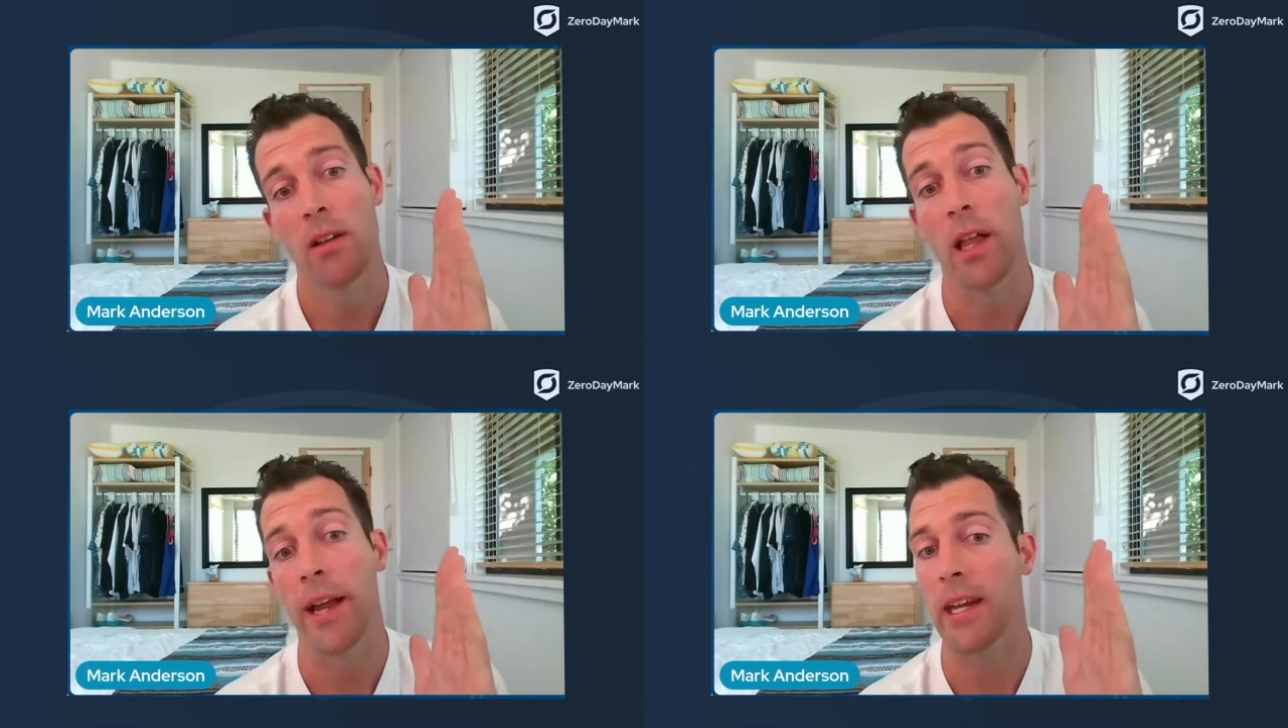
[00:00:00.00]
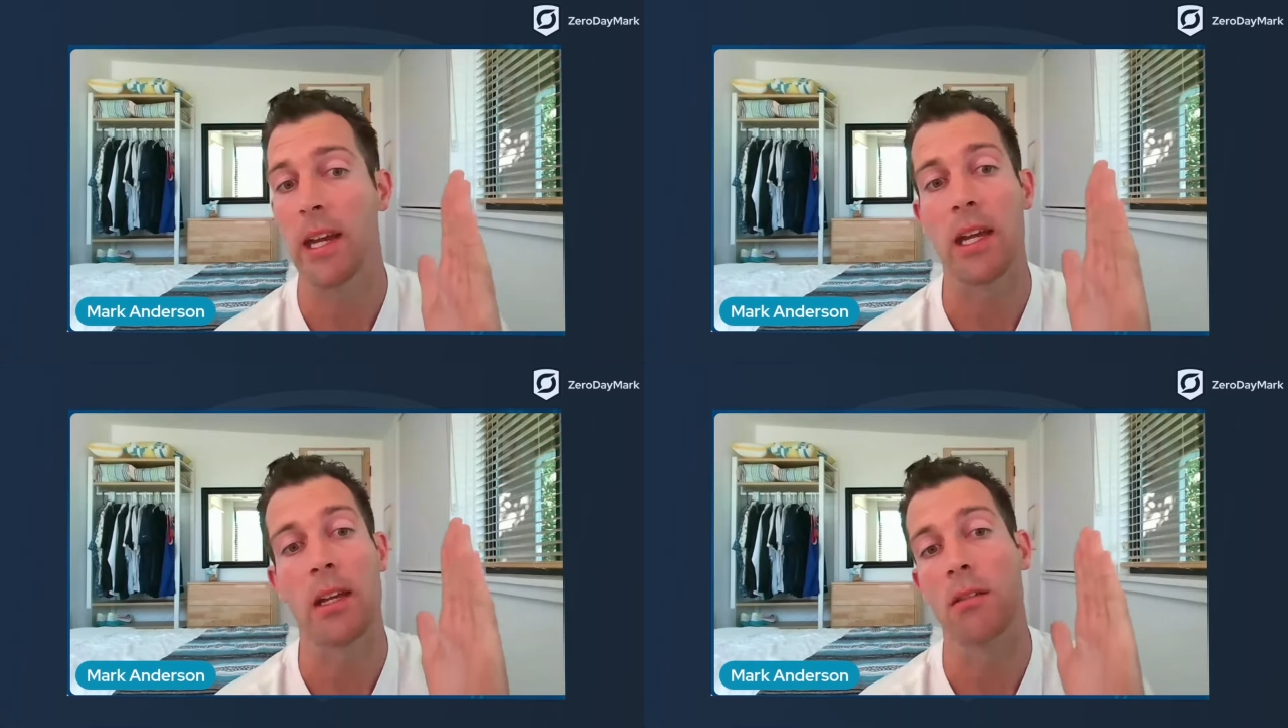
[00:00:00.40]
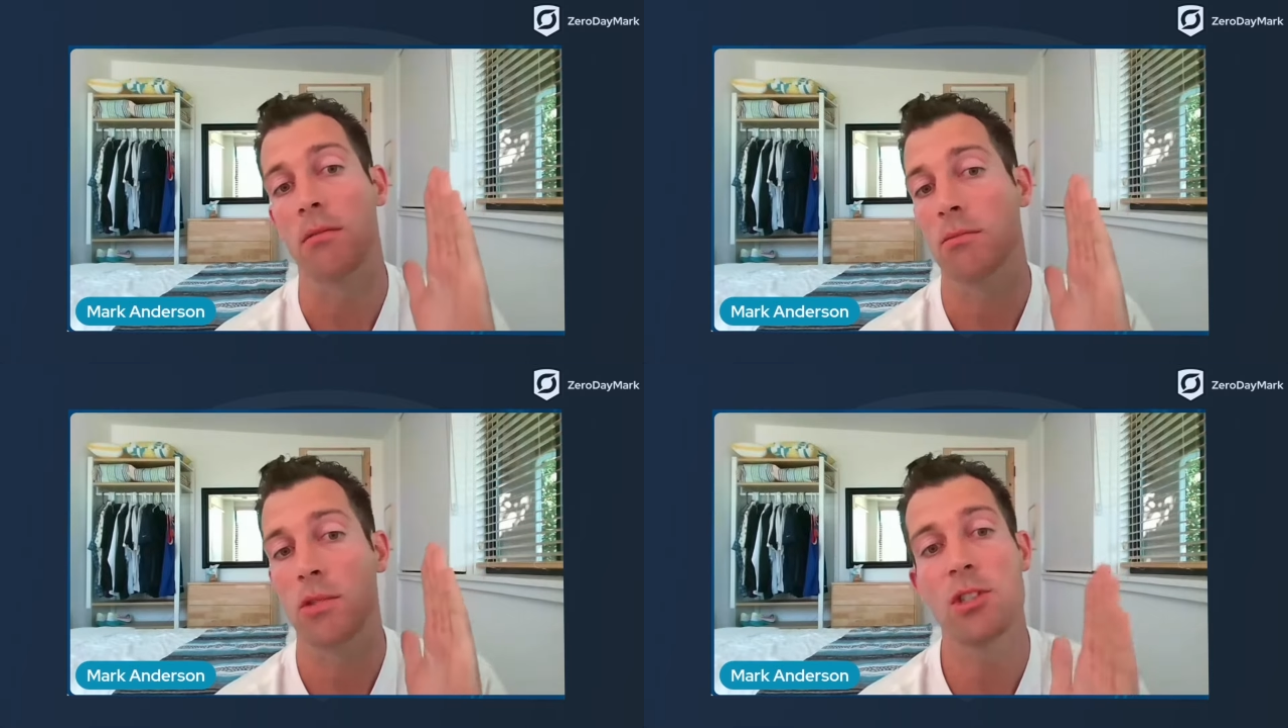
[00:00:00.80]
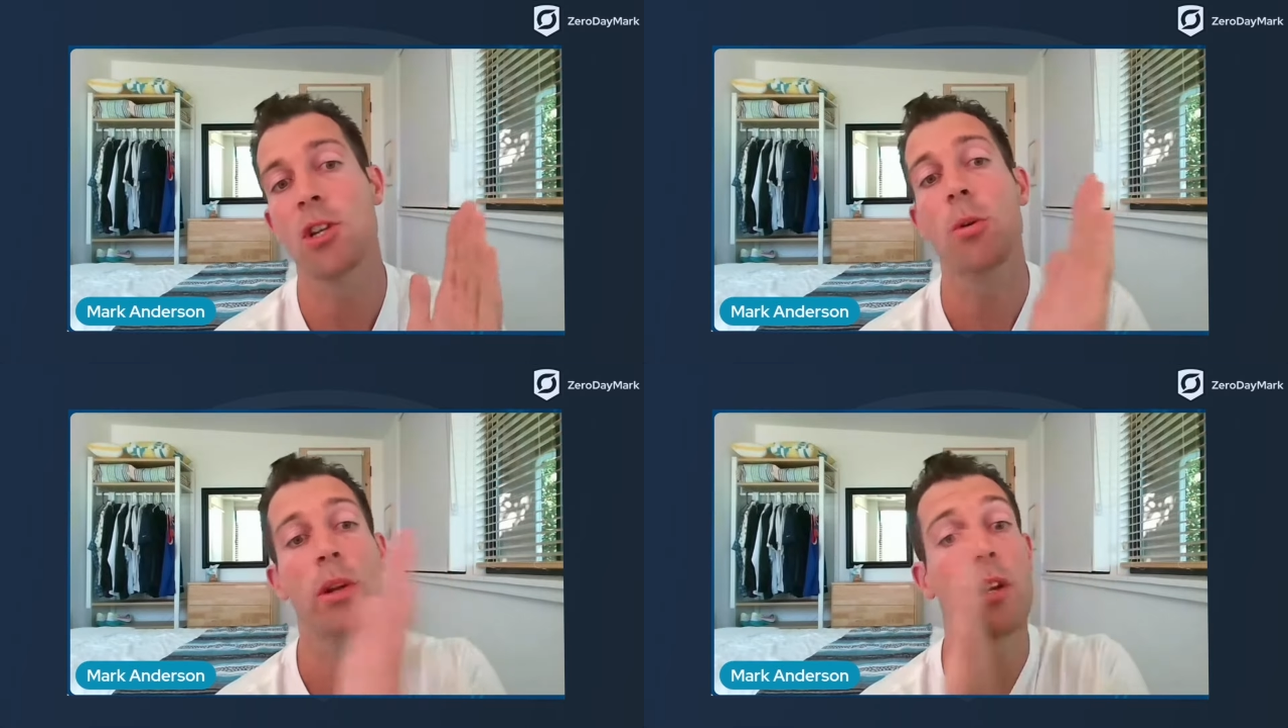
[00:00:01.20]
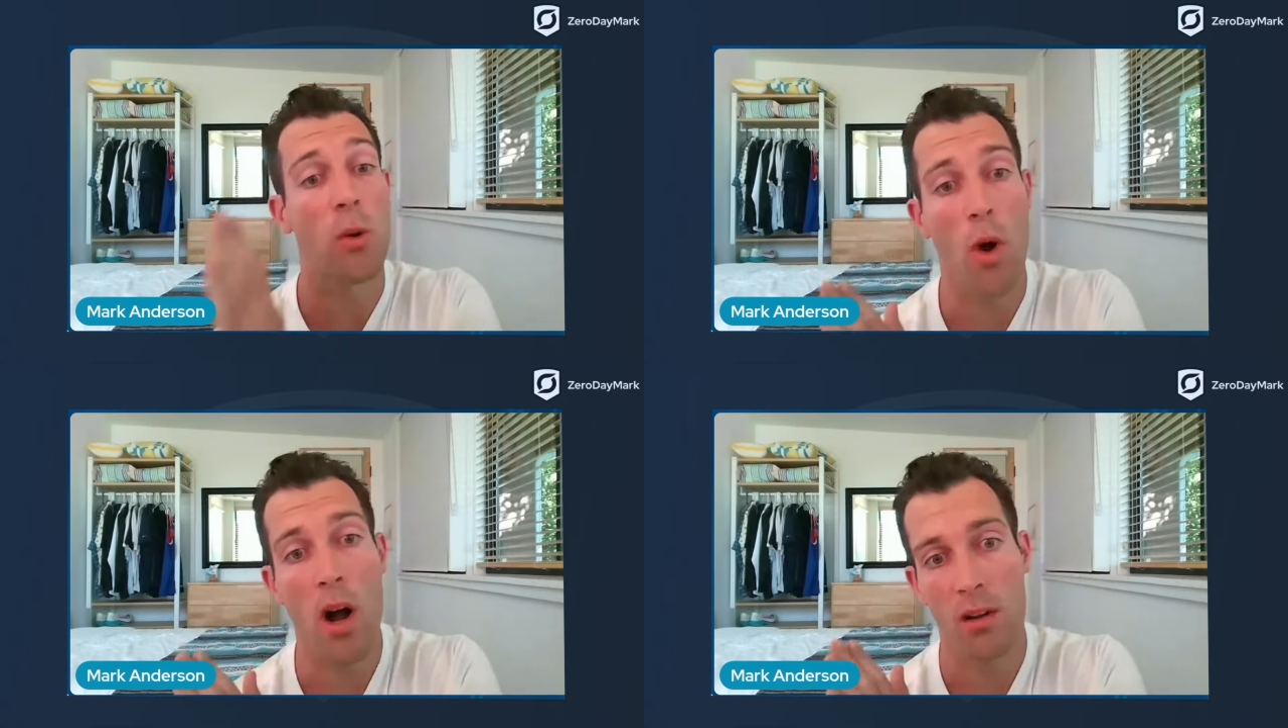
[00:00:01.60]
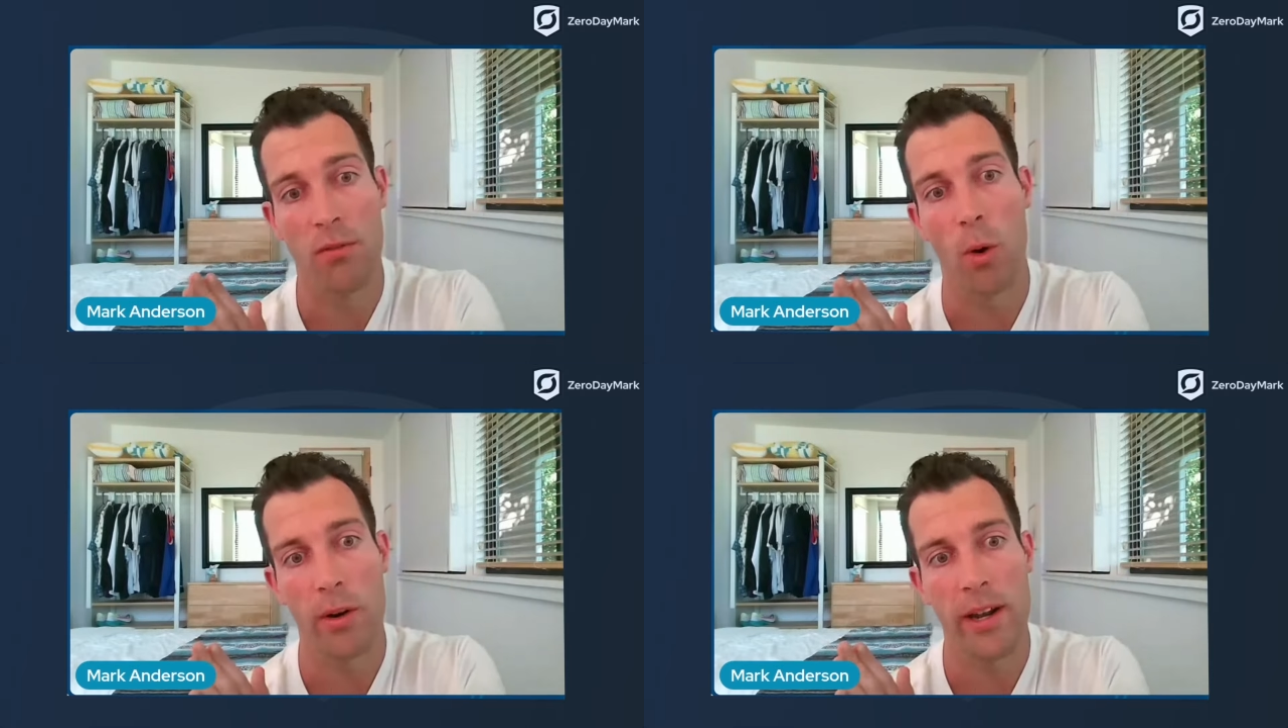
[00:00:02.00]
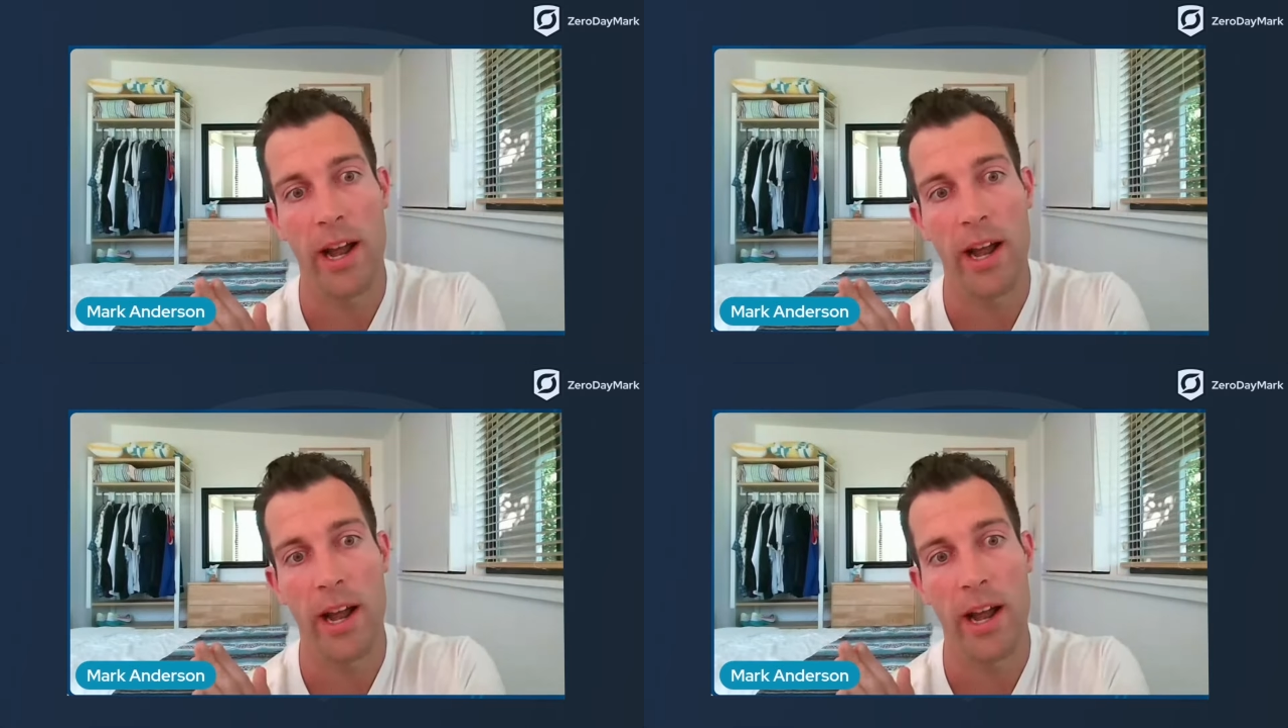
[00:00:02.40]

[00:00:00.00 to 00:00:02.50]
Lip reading: like a 2-year walk forward